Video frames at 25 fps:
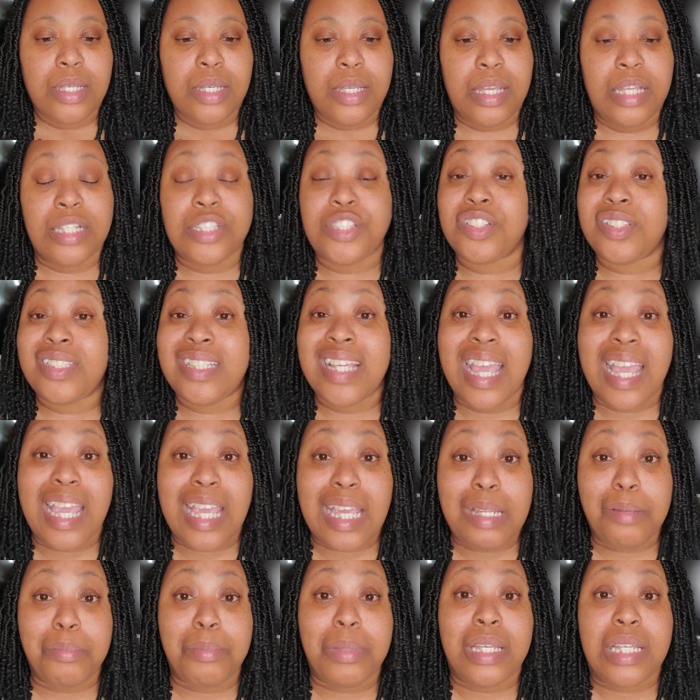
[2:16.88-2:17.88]

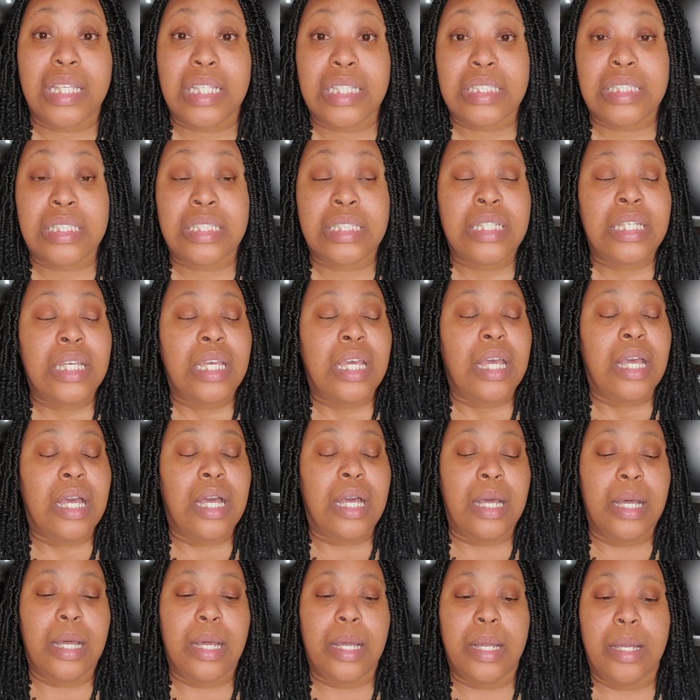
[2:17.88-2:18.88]
entertainment,
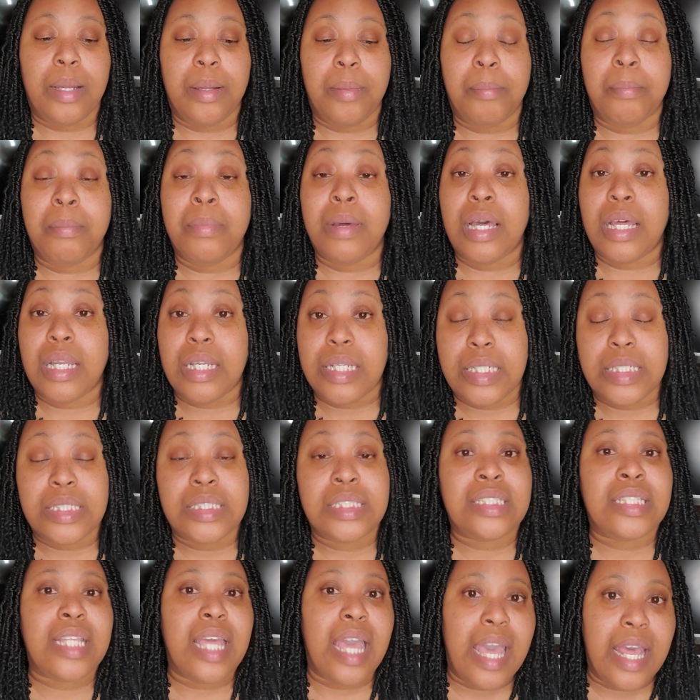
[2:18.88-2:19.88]
money,
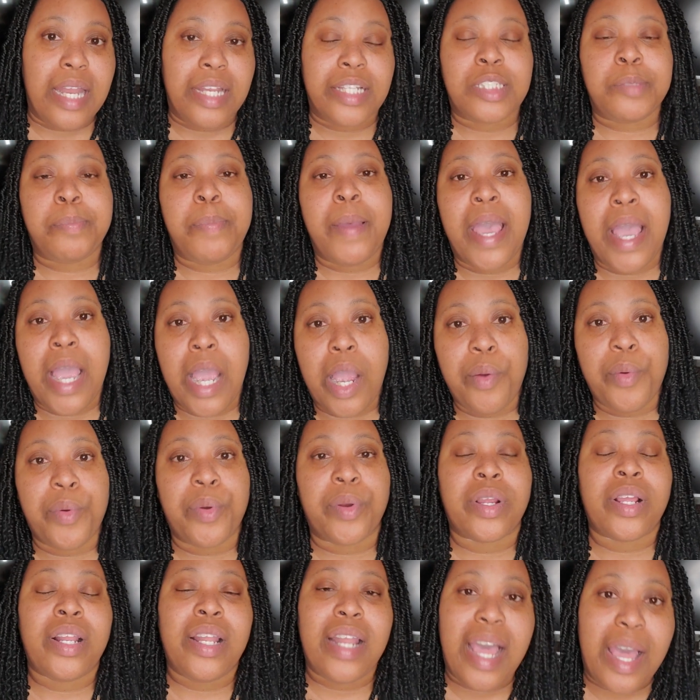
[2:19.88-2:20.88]
status, power,
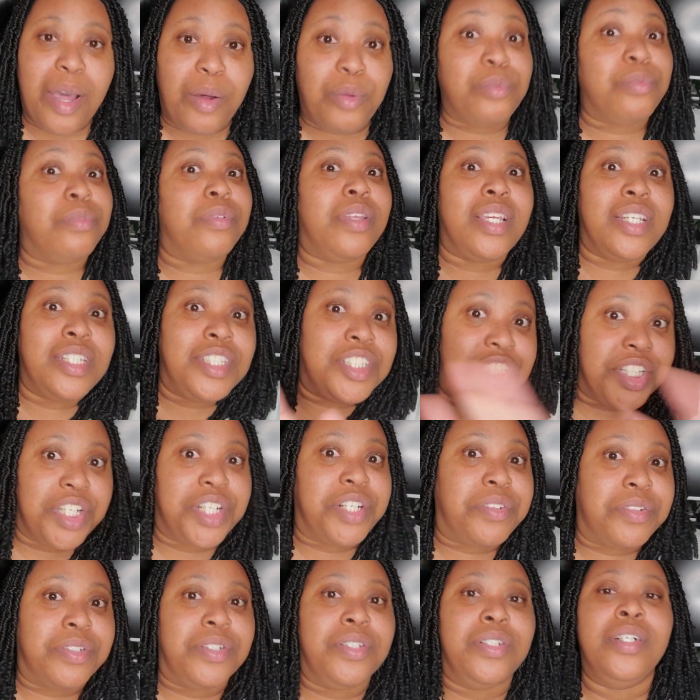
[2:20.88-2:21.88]
clout in
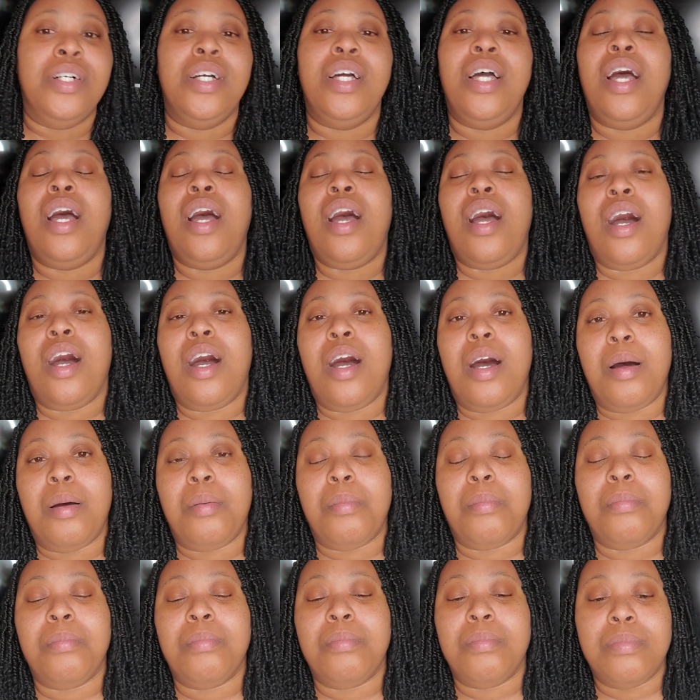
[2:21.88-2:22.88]
general,
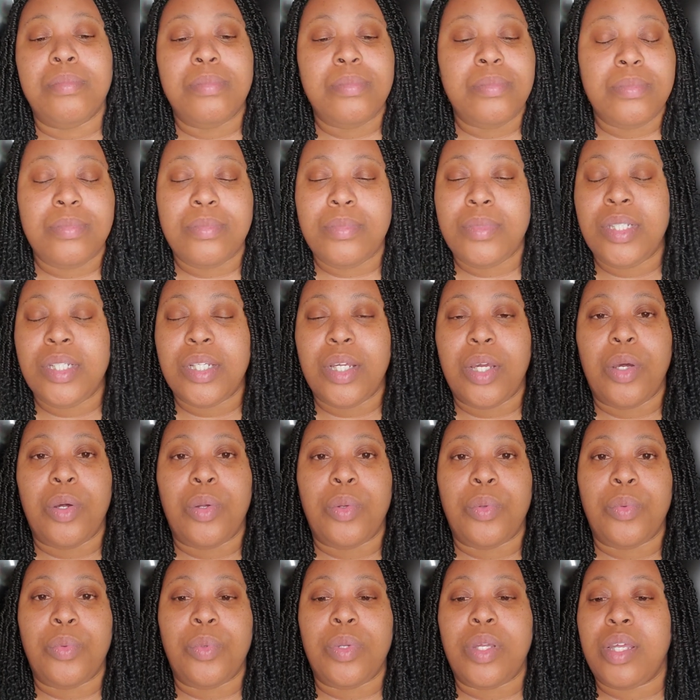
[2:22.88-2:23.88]
you
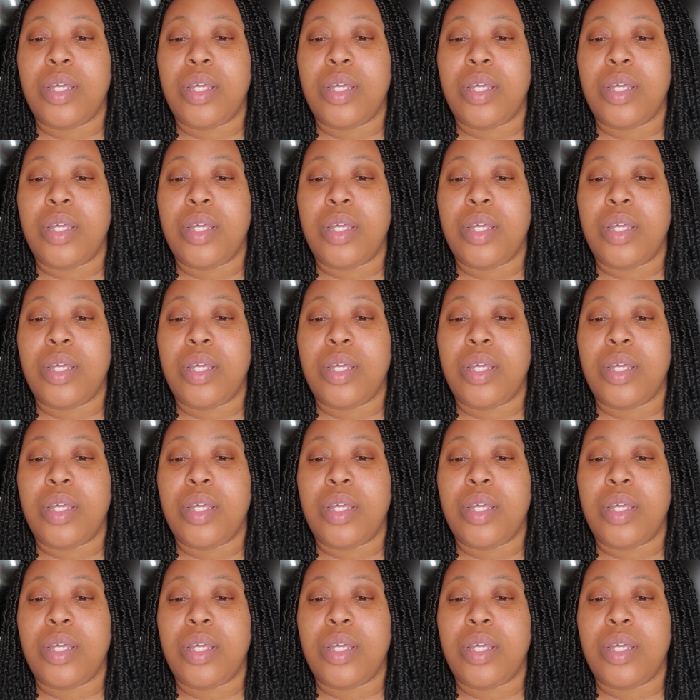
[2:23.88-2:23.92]
know,